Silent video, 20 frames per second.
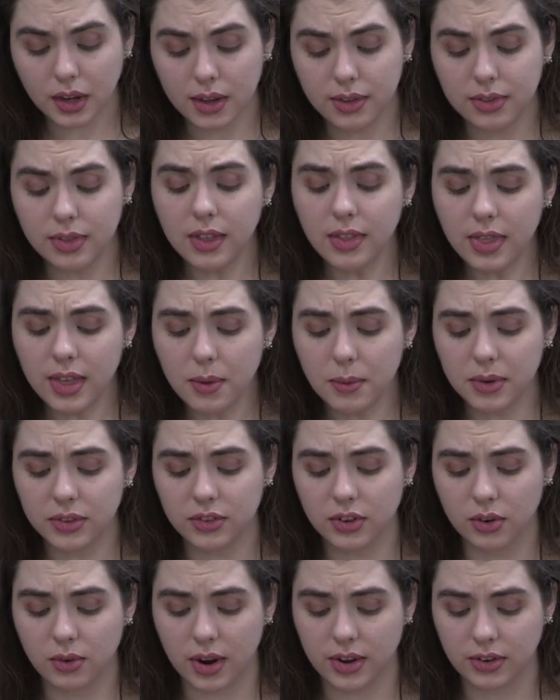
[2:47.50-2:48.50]
Then they went
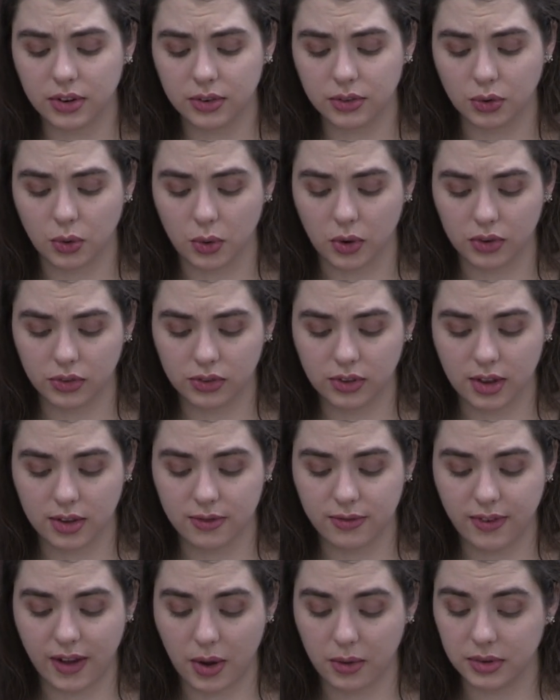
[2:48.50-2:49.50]
to Grettir's horse
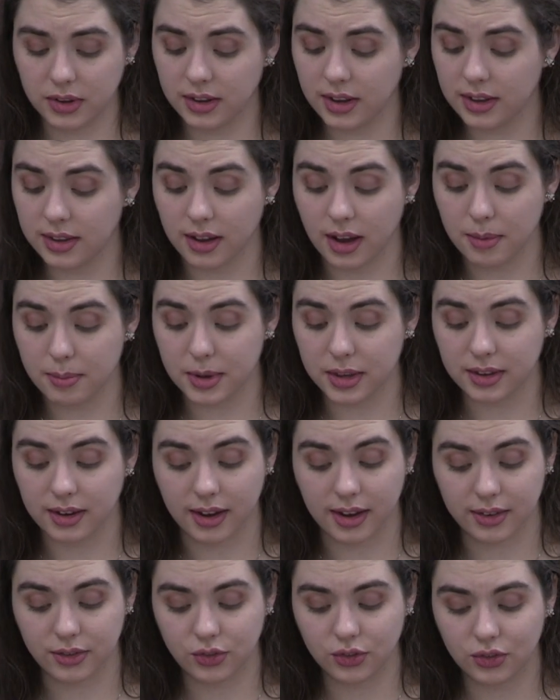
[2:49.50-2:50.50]
and found it had not been
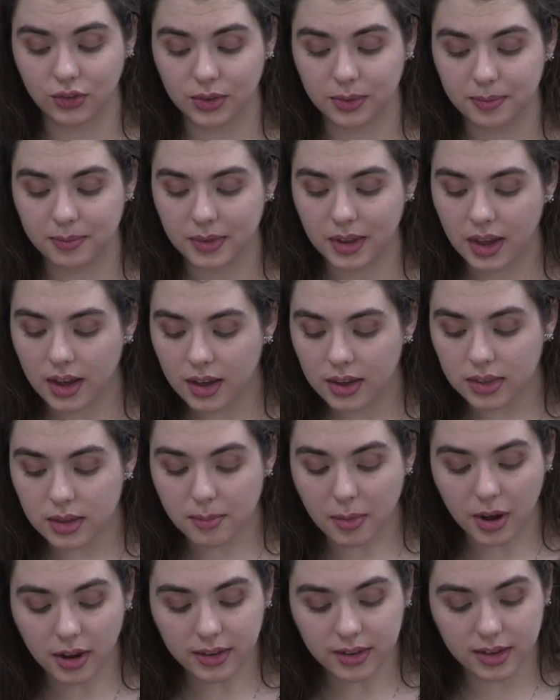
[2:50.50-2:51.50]
touched. The
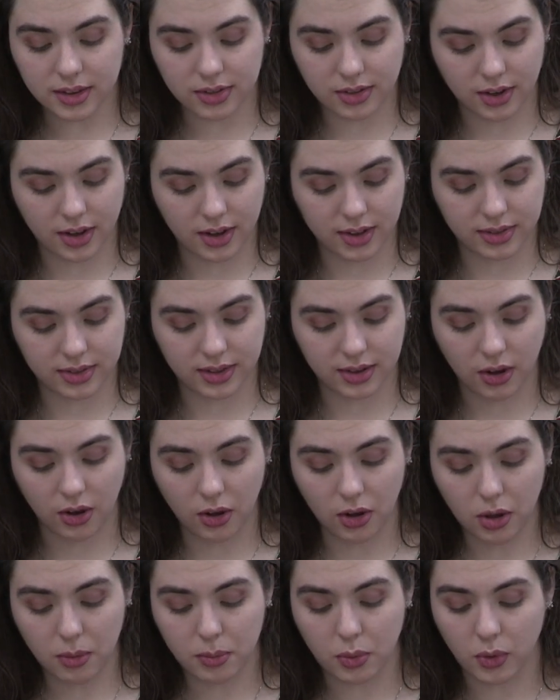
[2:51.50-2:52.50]
Bondi thought that
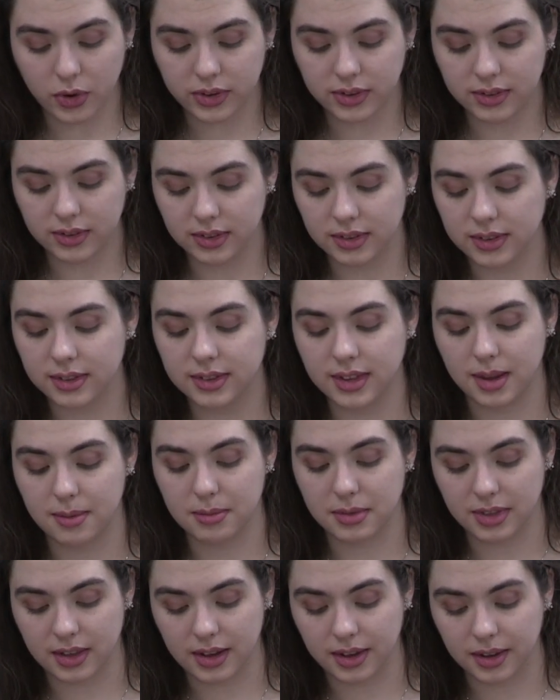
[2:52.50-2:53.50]
all pointed to the
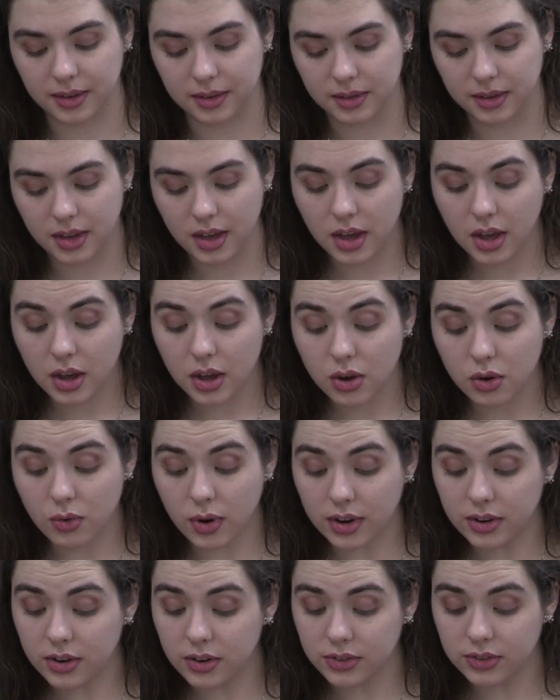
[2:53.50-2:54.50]
same thing.
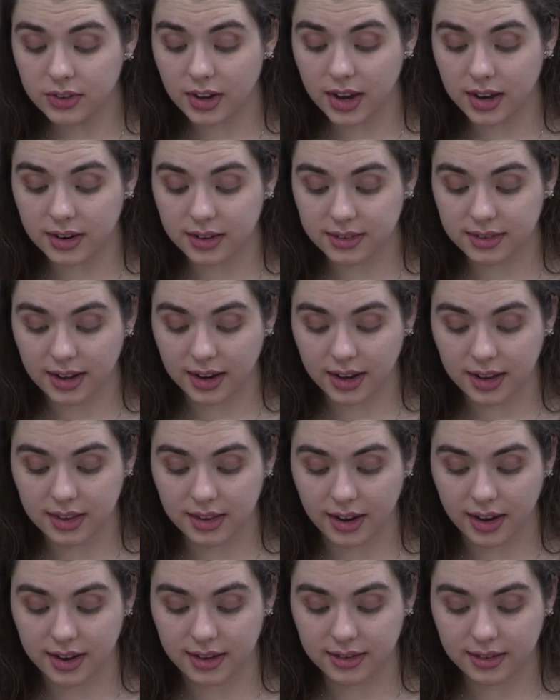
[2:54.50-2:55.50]
Grettir stayed a second
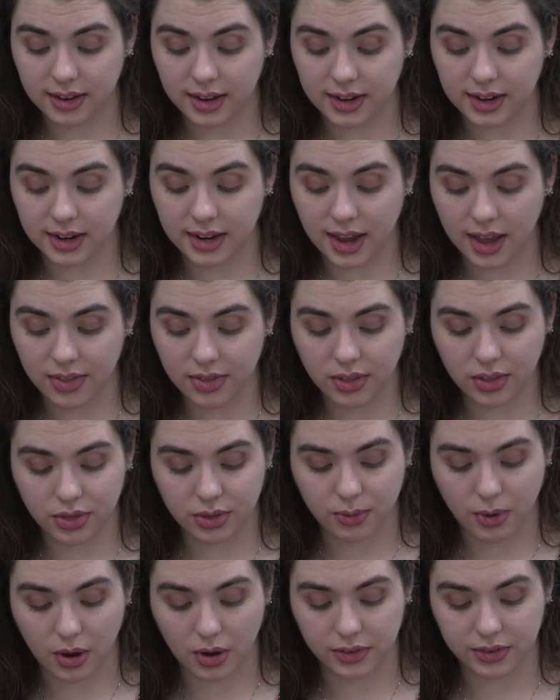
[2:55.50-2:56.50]
night, and again the
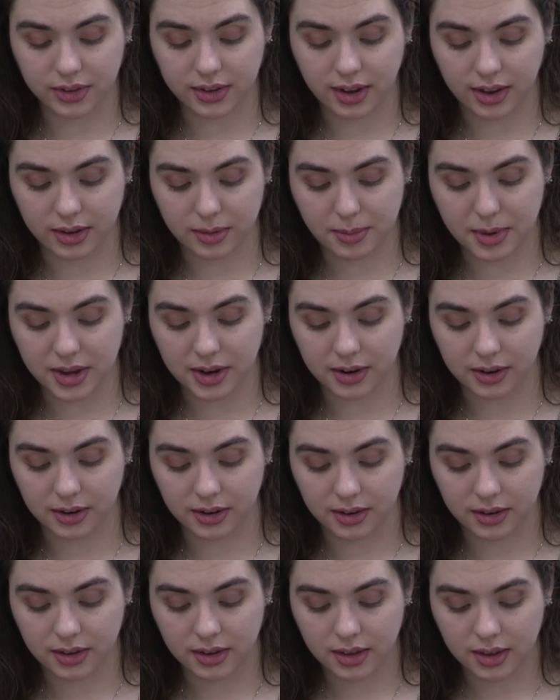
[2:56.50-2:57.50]
thrall did not
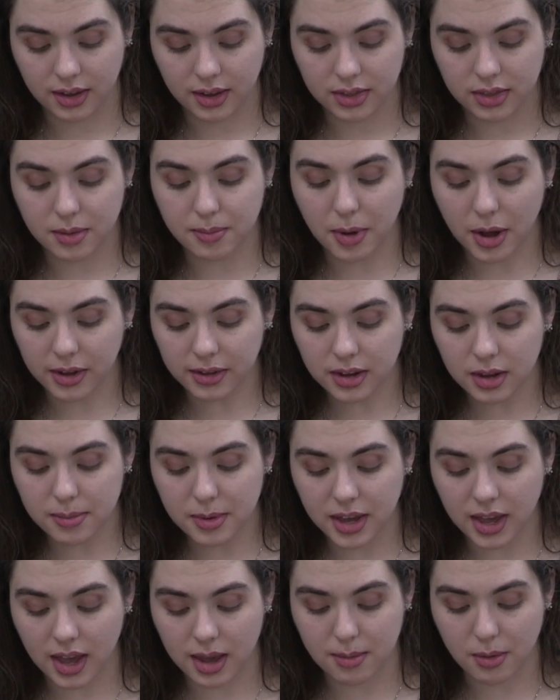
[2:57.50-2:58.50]
appear. The Bondi
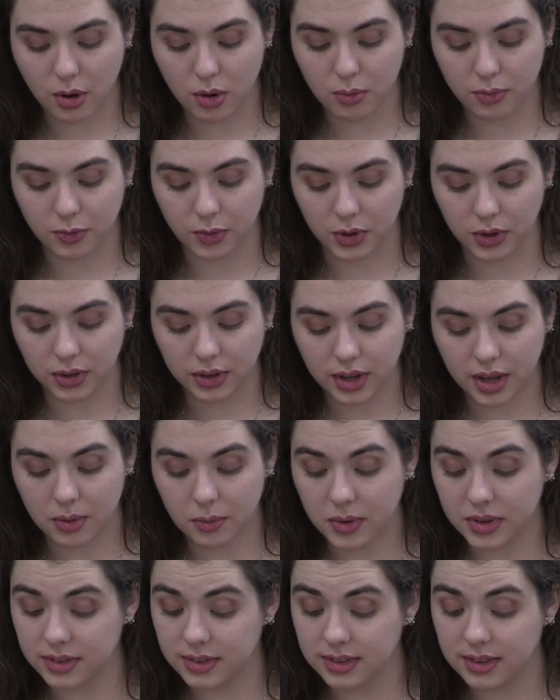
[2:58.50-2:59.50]
became hopeful and
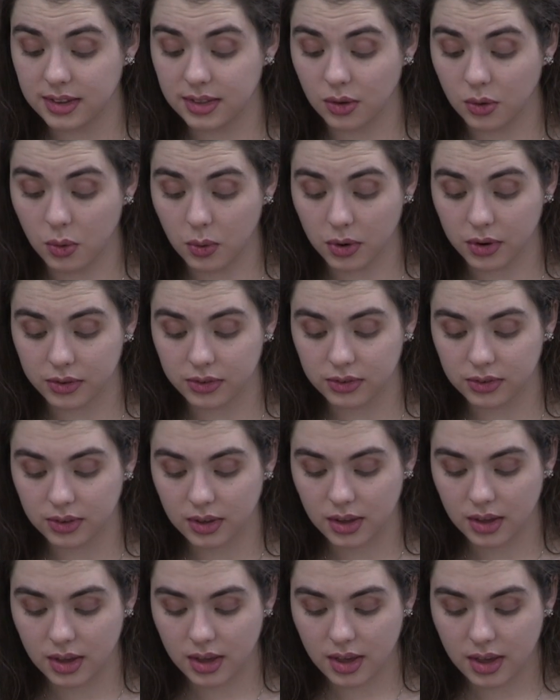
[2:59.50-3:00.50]
went to see the horse.
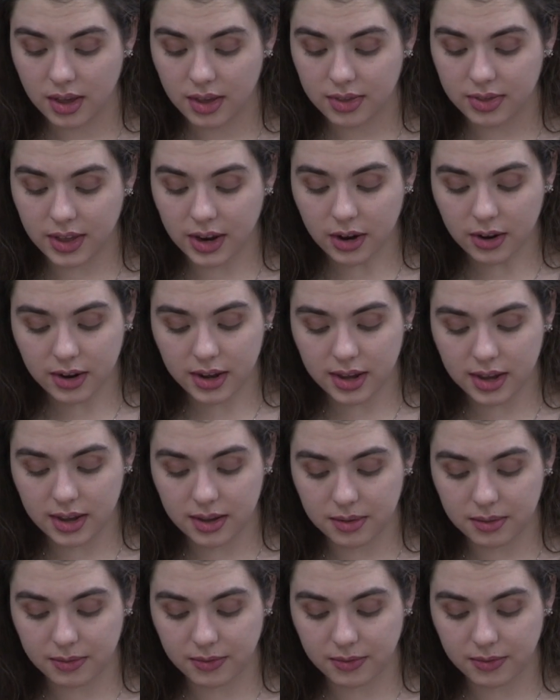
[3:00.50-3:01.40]
There he